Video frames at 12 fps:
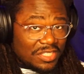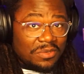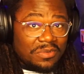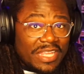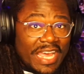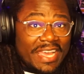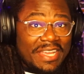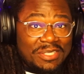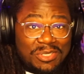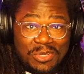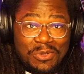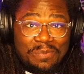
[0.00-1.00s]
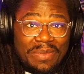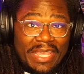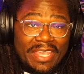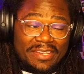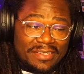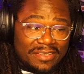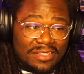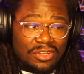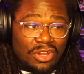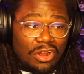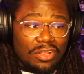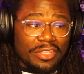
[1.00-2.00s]
So guys who made
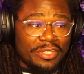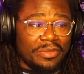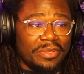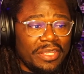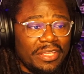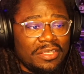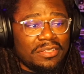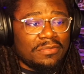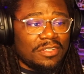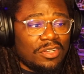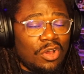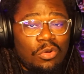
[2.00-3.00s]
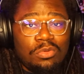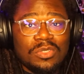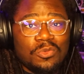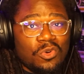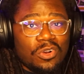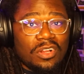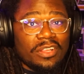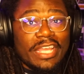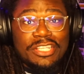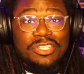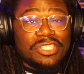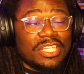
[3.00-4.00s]
Call of Duty Cold War,
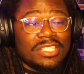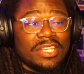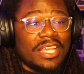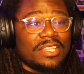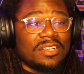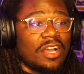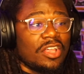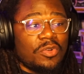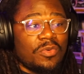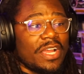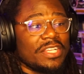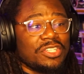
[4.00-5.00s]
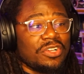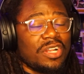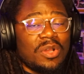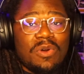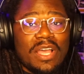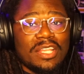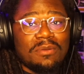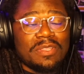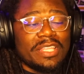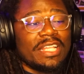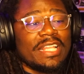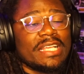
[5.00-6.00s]
get your shit together. Otherwise, you're gonna wind up
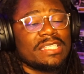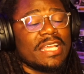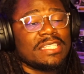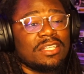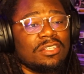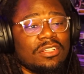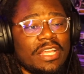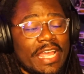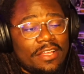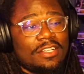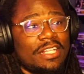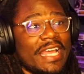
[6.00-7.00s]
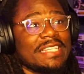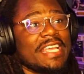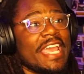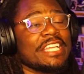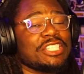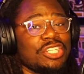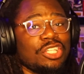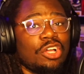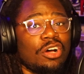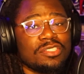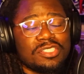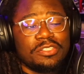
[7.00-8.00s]
with a class action
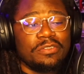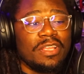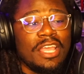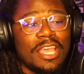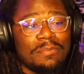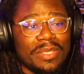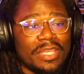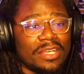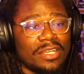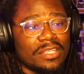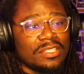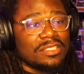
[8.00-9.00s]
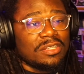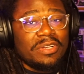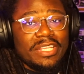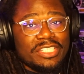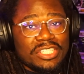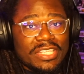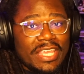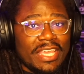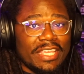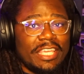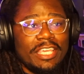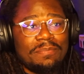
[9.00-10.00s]
lawsuit, because Sony just
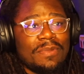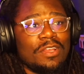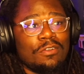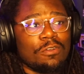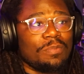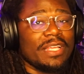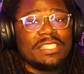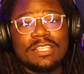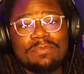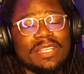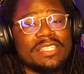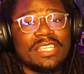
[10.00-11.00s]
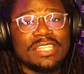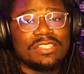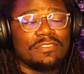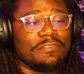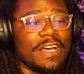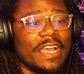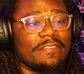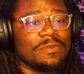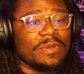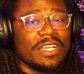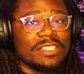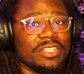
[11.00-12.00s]
can't keep replacing PlayStation 5s
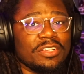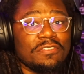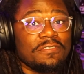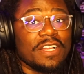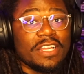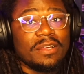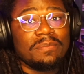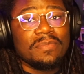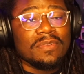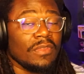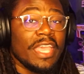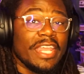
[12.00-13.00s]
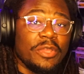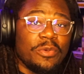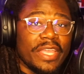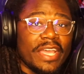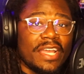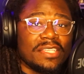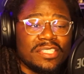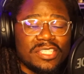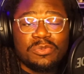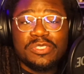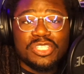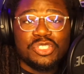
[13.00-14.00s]
because of your fuck up. Anyway, guys,
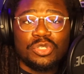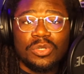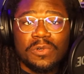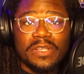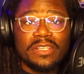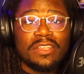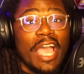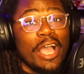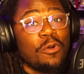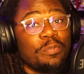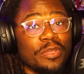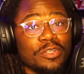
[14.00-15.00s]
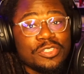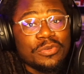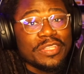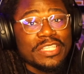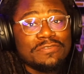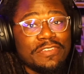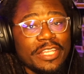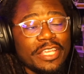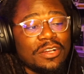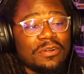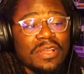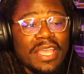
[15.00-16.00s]
this was a short one. I hope you enjoyed this
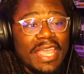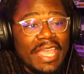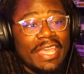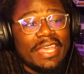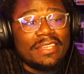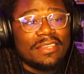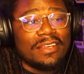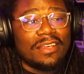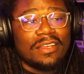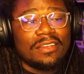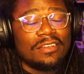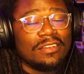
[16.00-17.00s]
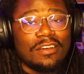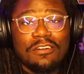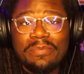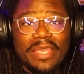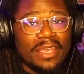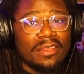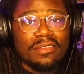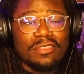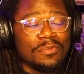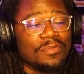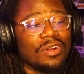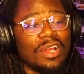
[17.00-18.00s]
video. And oh man,
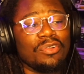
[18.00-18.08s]
the more I